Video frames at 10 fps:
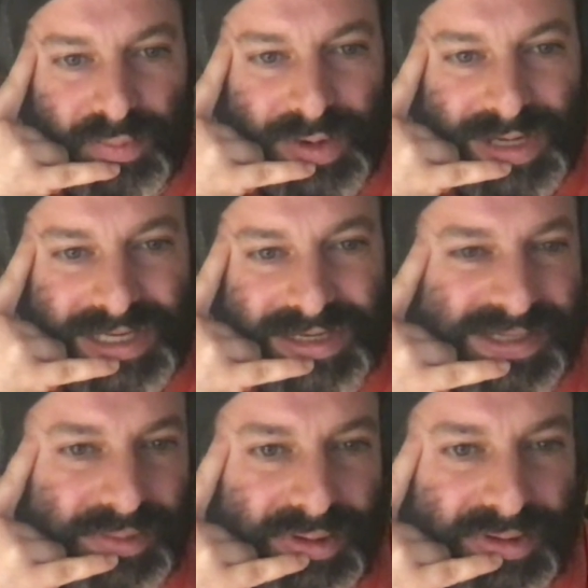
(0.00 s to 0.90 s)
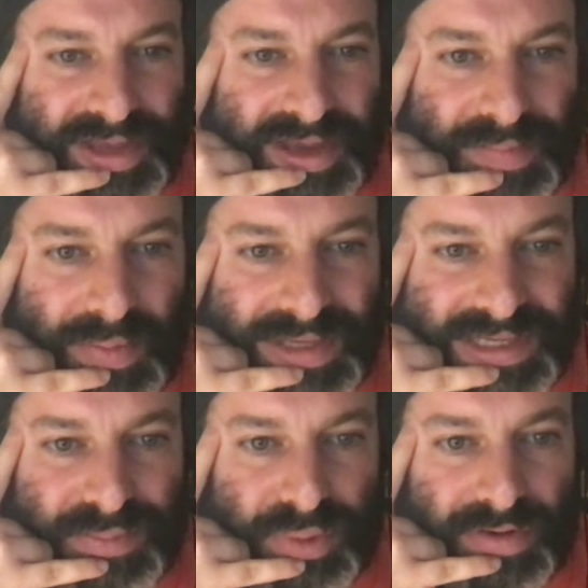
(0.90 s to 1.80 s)
did a similar thing, but we
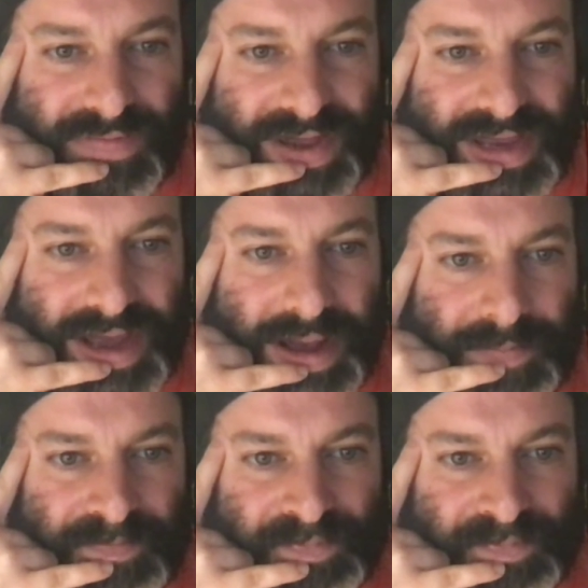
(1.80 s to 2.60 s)
did more of a, um,